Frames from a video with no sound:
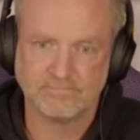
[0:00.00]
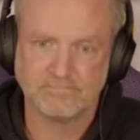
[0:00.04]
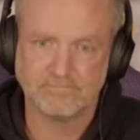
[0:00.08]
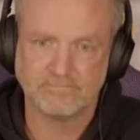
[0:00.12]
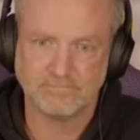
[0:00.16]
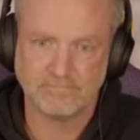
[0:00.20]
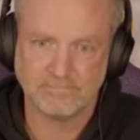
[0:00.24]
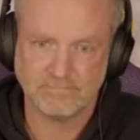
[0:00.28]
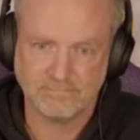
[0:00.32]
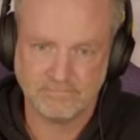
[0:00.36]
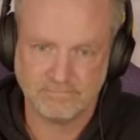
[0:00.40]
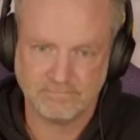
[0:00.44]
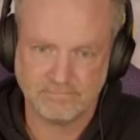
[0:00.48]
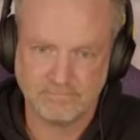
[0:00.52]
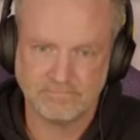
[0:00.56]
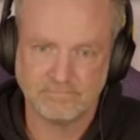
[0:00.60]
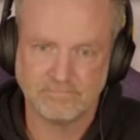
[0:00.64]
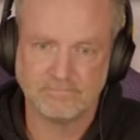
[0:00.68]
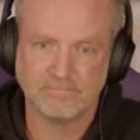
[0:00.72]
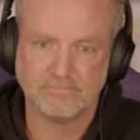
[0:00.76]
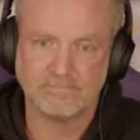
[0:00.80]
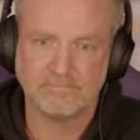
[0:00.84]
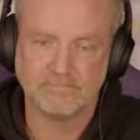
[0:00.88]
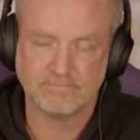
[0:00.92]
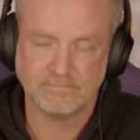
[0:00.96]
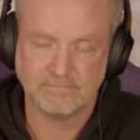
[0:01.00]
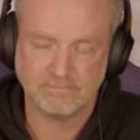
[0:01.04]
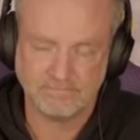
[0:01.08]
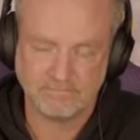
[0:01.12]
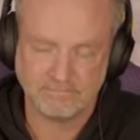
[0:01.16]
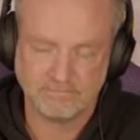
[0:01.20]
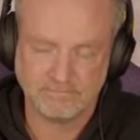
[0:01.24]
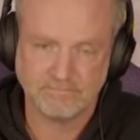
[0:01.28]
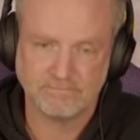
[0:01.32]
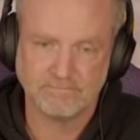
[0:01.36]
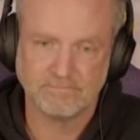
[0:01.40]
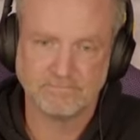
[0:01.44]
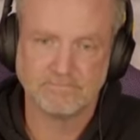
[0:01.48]

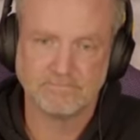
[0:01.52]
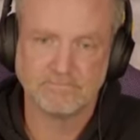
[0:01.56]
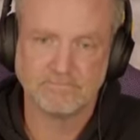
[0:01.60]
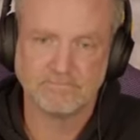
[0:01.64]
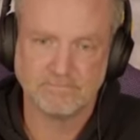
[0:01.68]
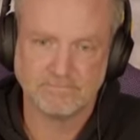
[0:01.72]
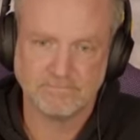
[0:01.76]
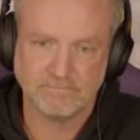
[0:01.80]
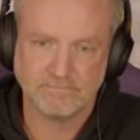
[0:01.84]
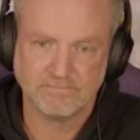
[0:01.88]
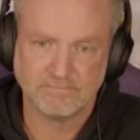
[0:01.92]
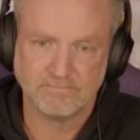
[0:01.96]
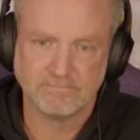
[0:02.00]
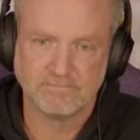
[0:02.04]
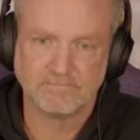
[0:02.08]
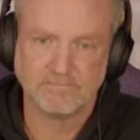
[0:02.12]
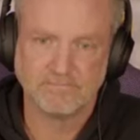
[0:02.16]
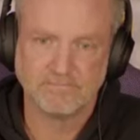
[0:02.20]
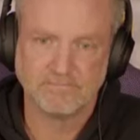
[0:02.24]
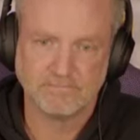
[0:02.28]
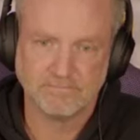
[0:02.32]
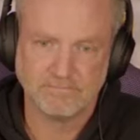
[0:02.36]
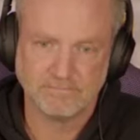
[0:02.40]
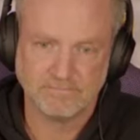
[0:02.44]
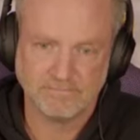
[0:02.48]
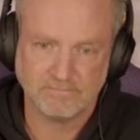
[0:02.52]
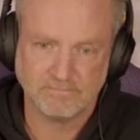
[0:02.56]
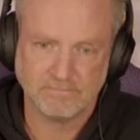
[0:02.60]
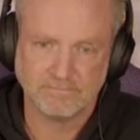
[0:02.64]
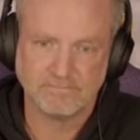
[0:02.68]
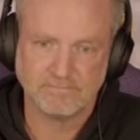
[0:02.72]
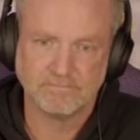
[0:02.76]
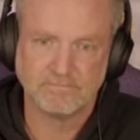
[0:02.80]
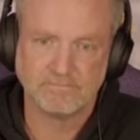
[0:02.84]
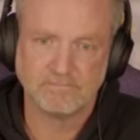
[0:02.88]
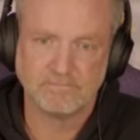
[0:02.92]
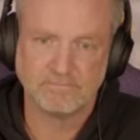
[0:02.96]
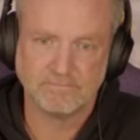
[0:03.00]

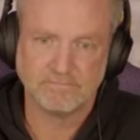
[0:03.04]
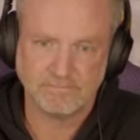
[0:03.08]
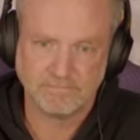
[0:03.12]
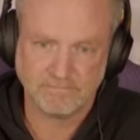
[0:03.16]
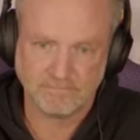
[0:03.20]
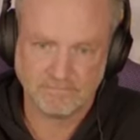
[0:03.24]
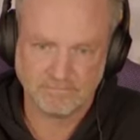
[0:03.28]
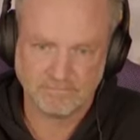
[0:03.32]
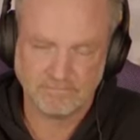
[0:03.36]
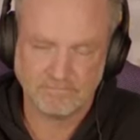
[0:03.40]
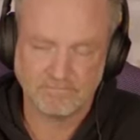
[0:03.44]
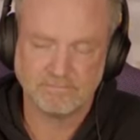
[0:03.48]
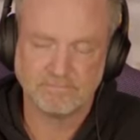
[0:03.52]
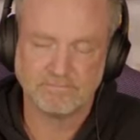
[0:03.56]
(not speaking)